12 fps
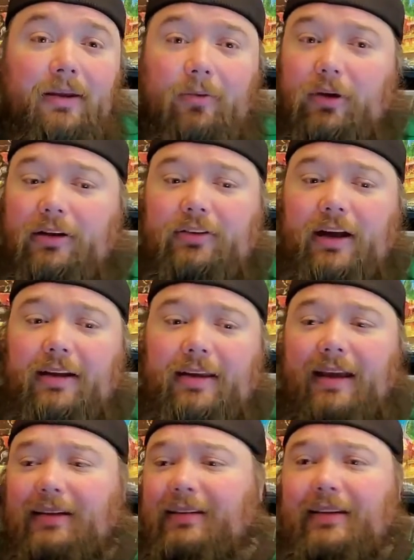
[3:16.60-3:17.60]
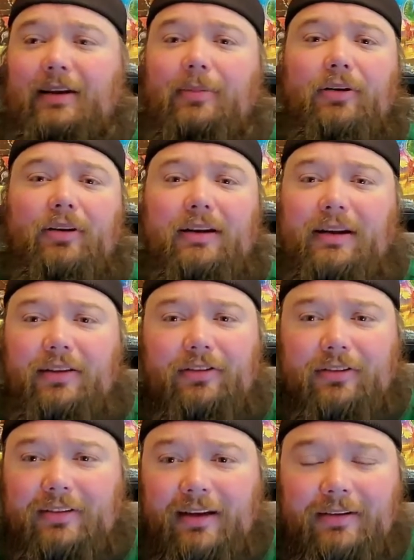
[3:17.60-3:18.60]
Which I can't say that about any other
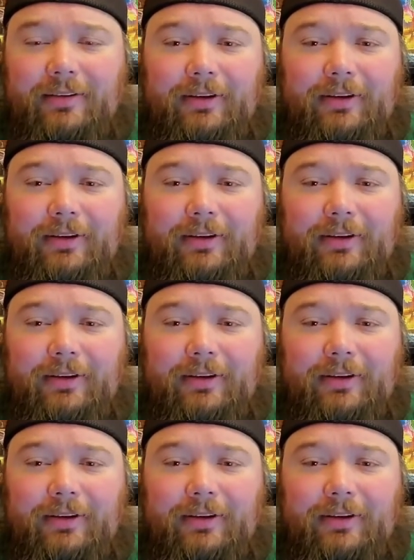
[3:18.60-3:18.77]
set.